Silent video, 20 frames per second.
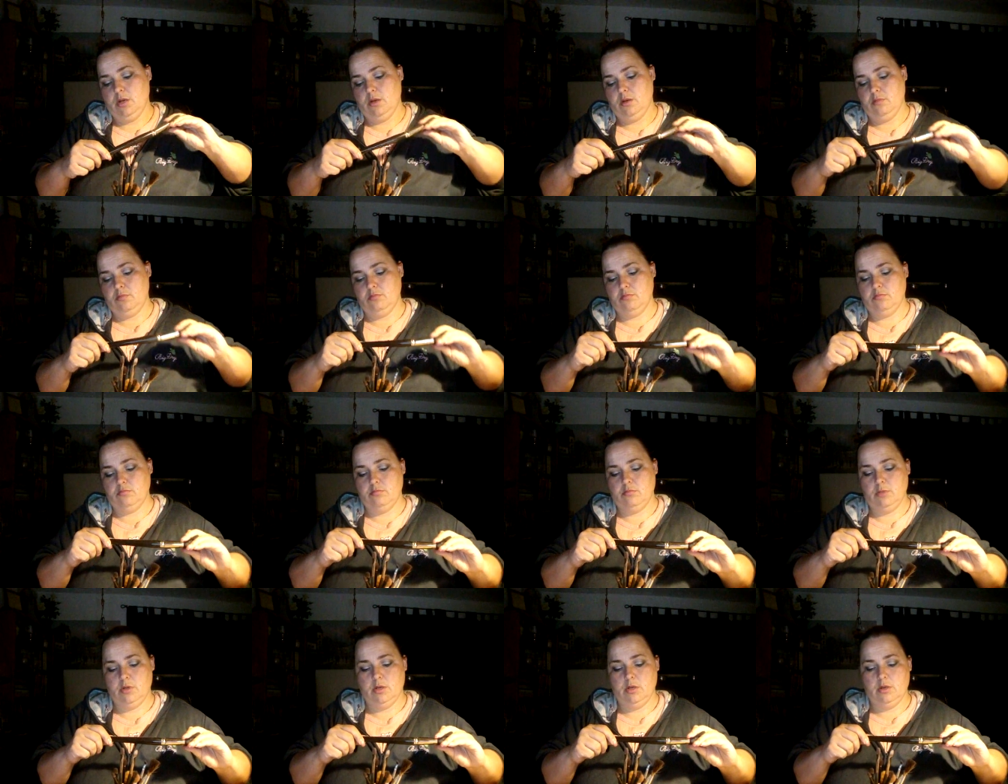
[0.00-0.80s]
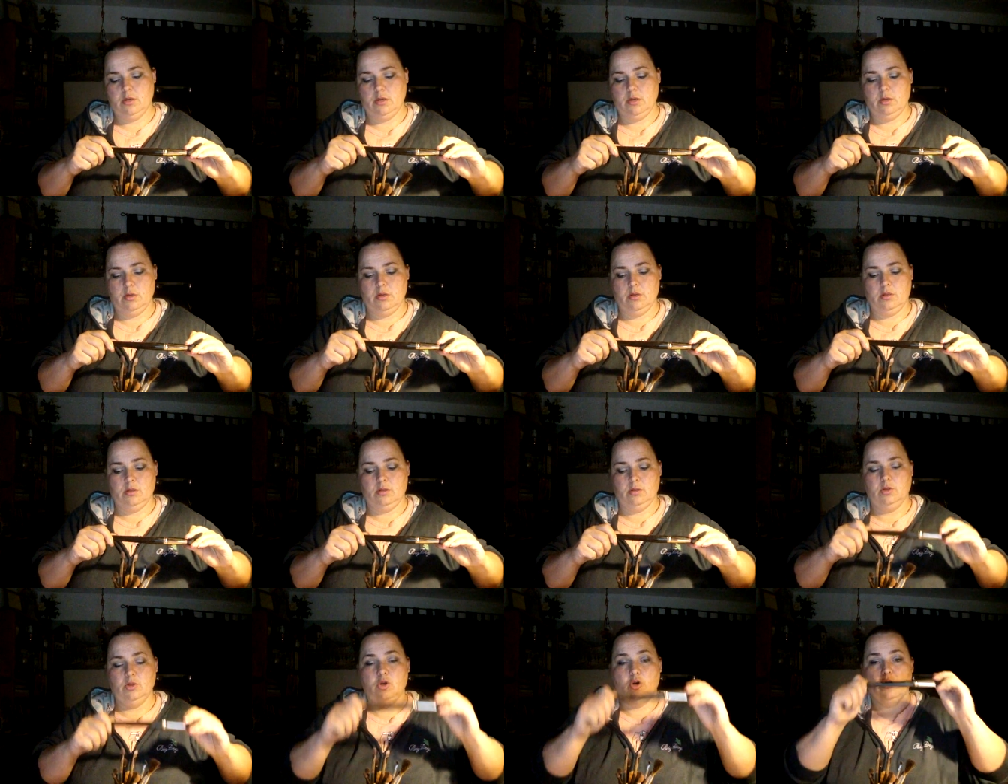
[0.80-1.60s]

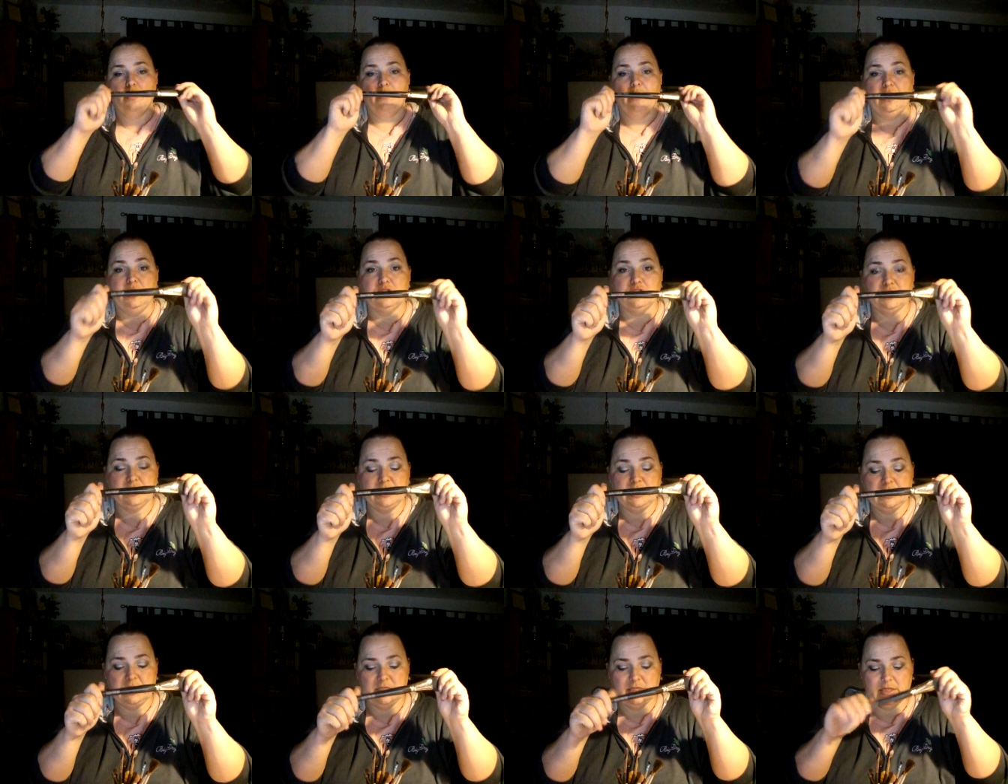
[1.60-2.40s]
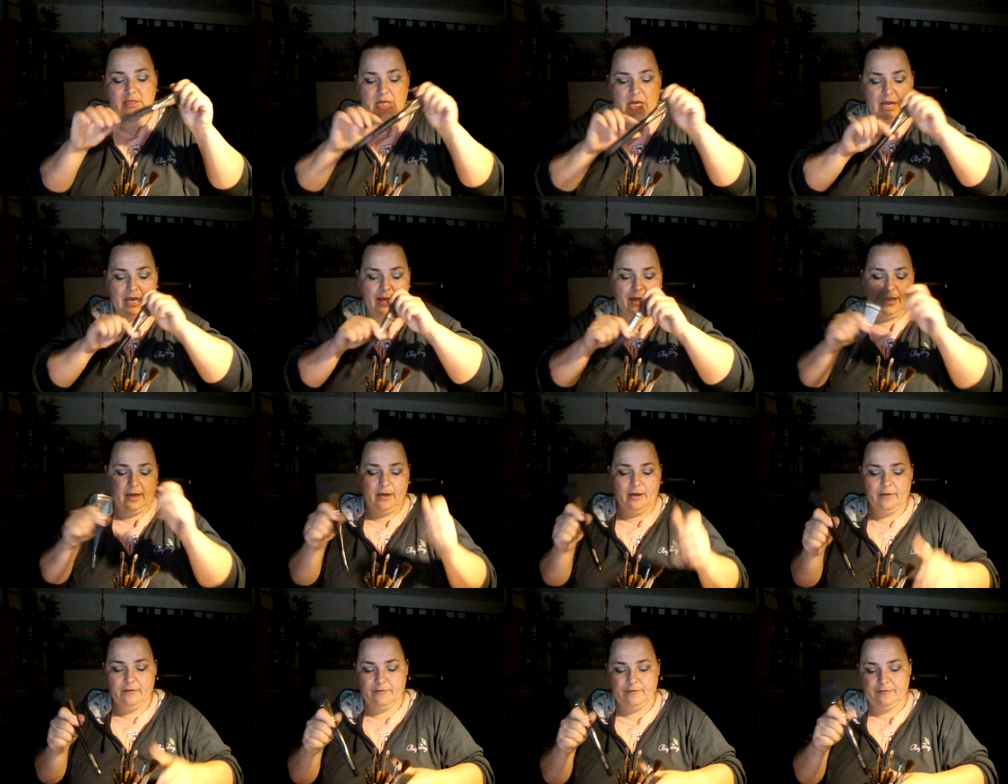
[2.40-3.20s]
um, Laura Merciers. I
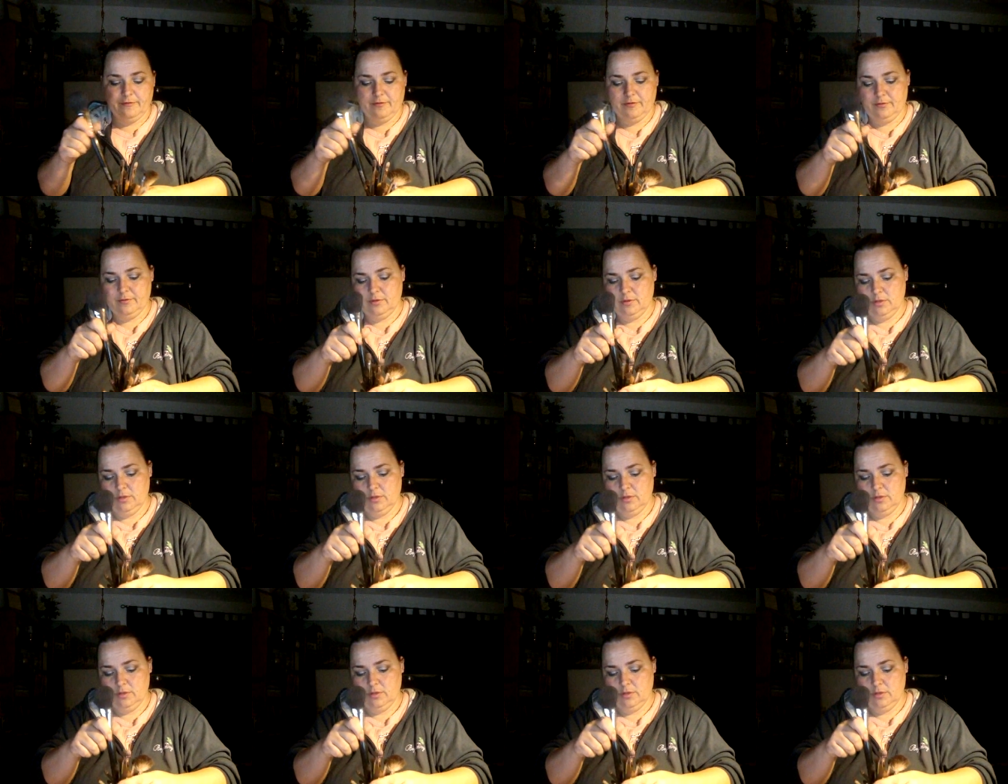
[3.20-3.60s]
have